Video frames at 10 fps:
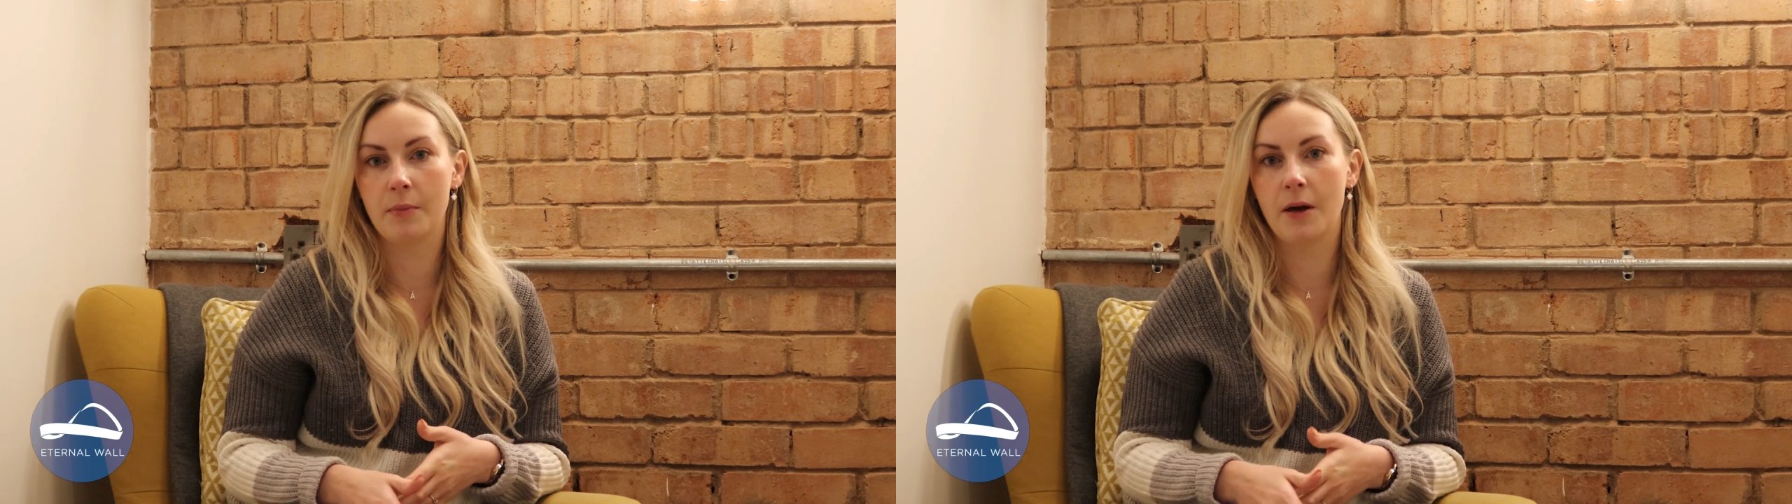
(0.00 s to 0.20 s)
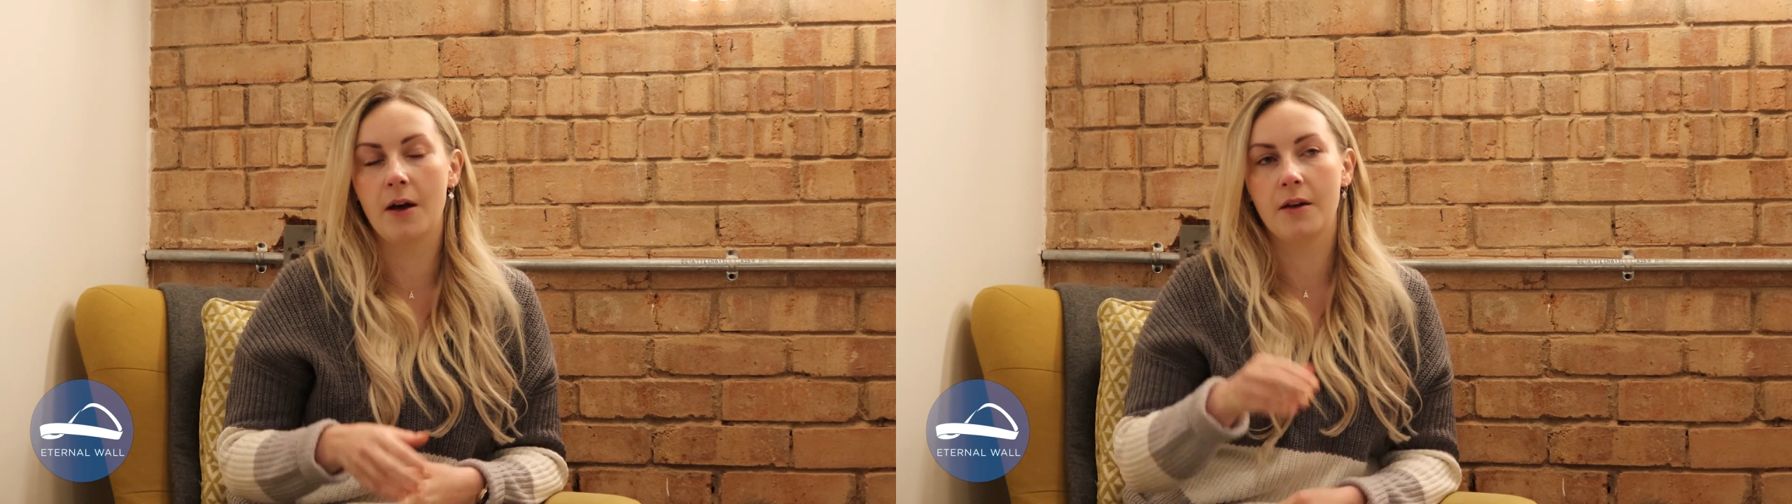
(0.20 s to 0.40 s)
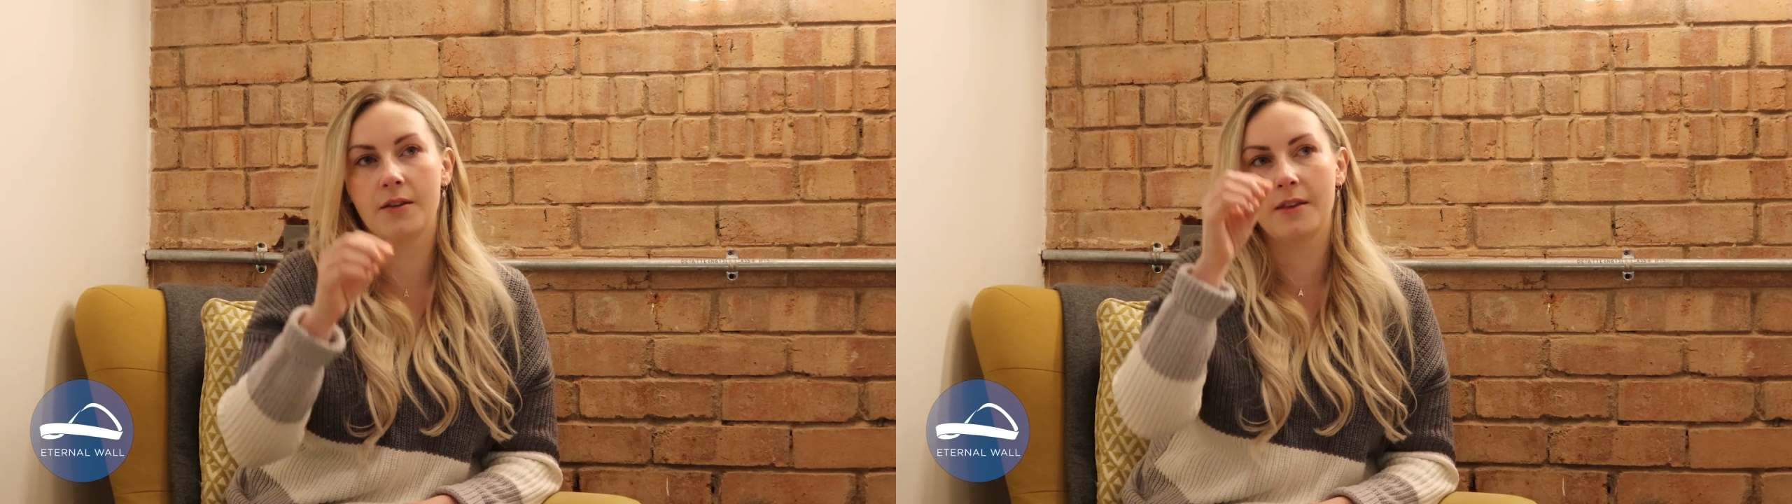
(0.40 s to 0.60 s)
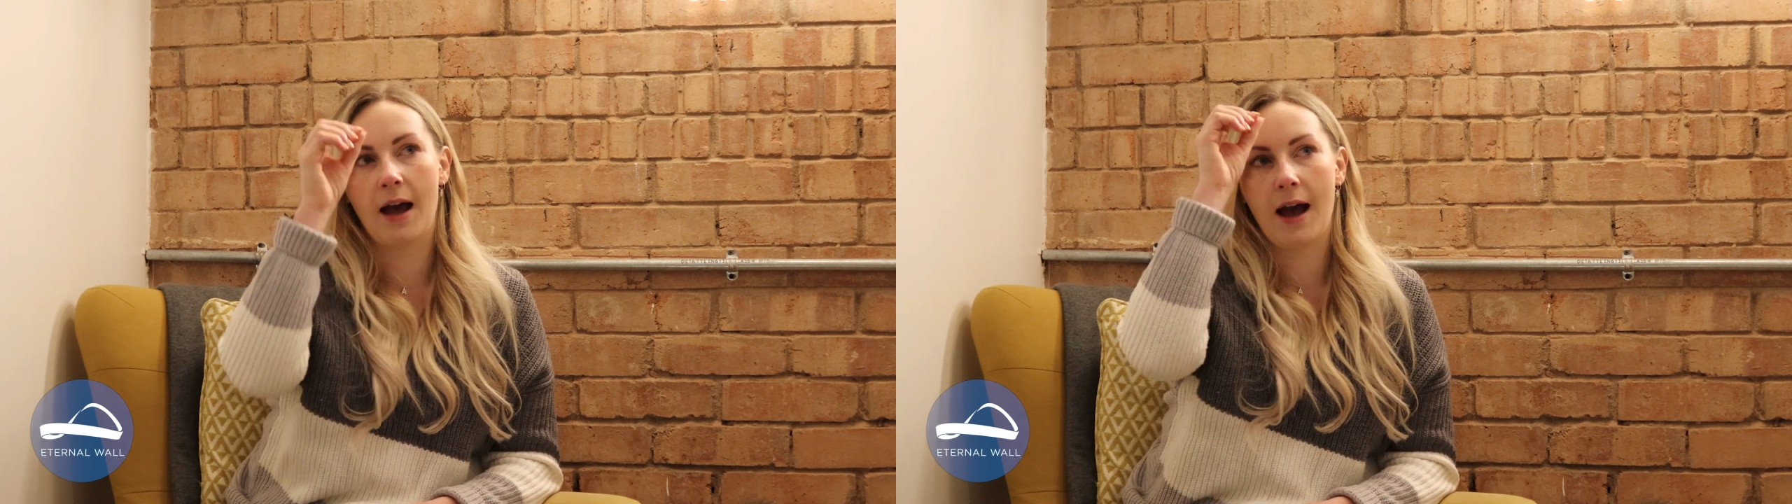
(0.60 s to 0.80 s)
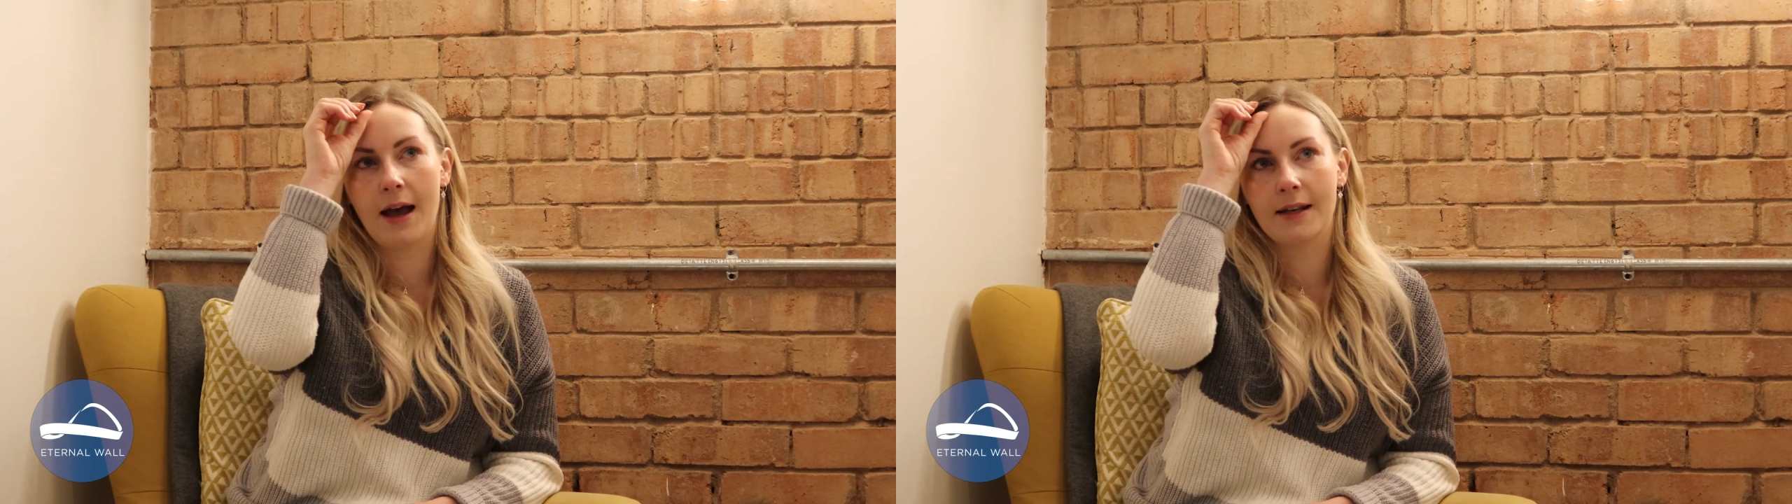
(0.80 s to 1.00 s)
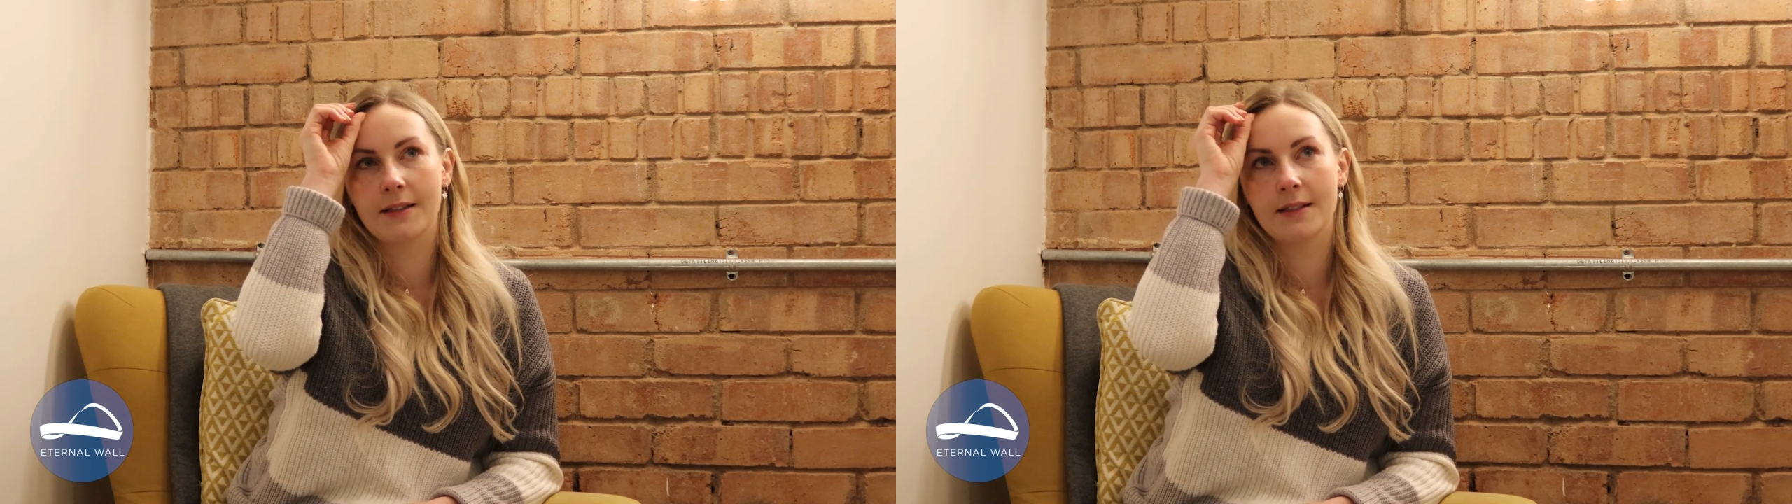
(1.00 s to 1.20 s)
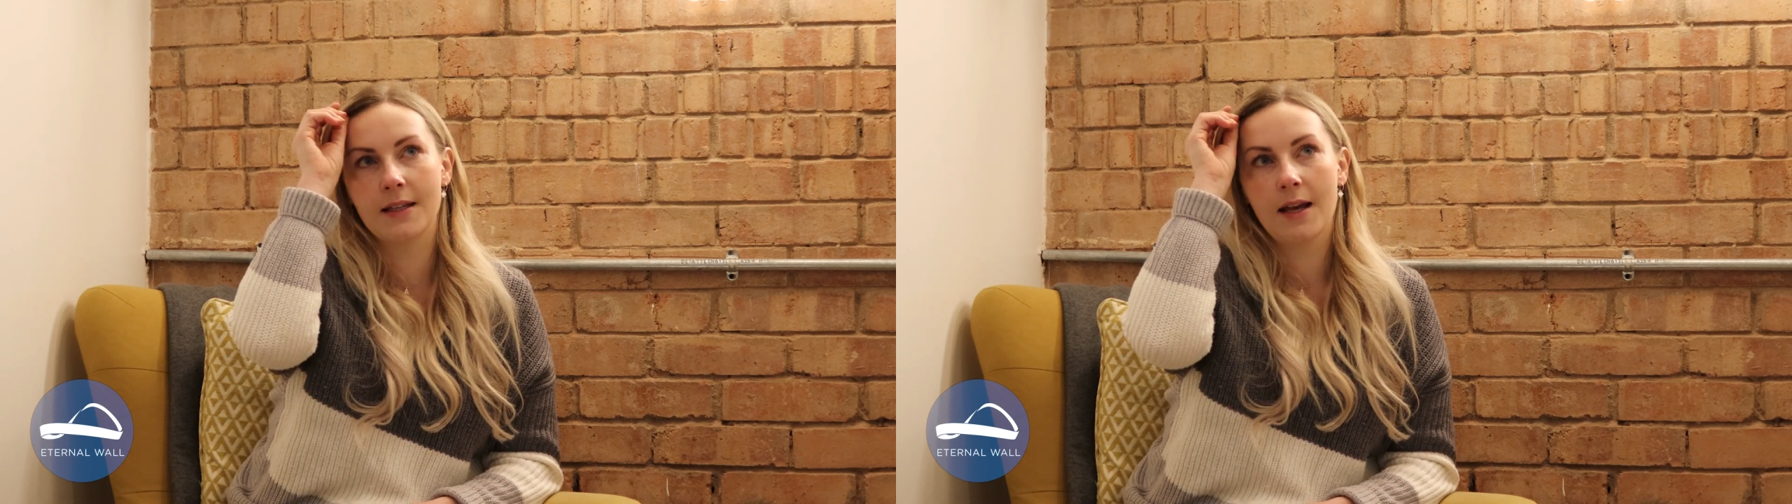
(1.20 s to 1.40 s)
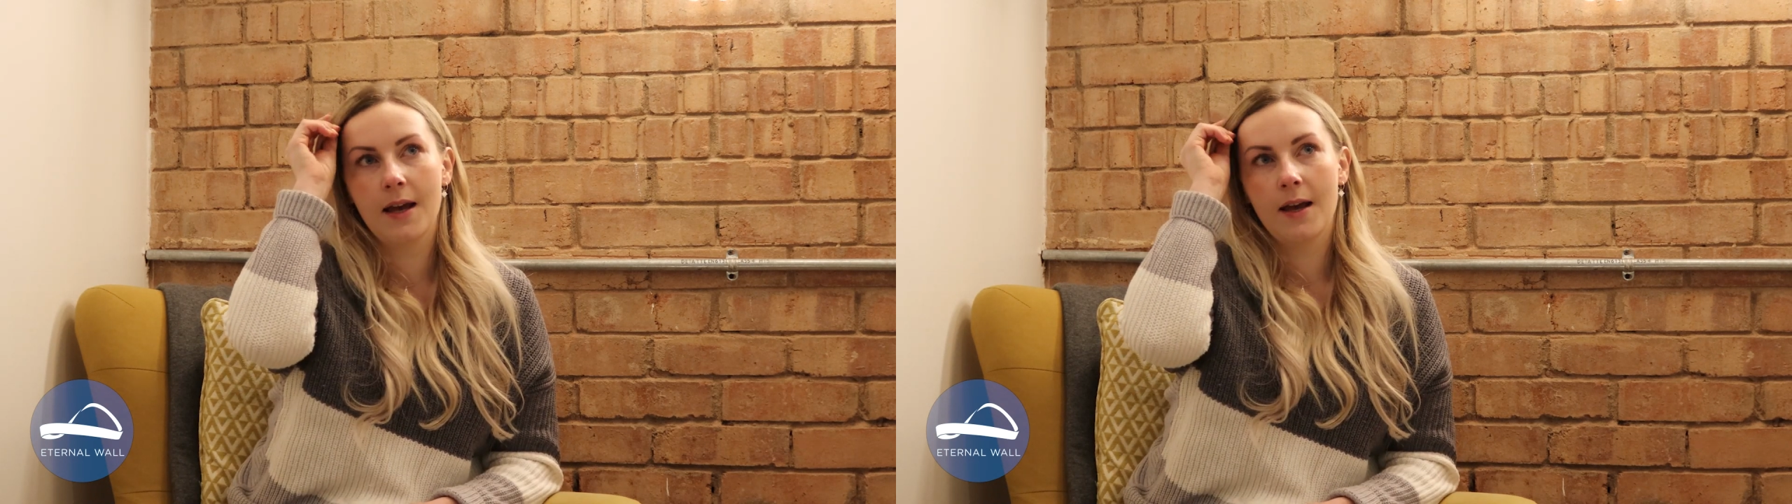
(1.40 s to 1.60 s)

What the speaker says: birth, and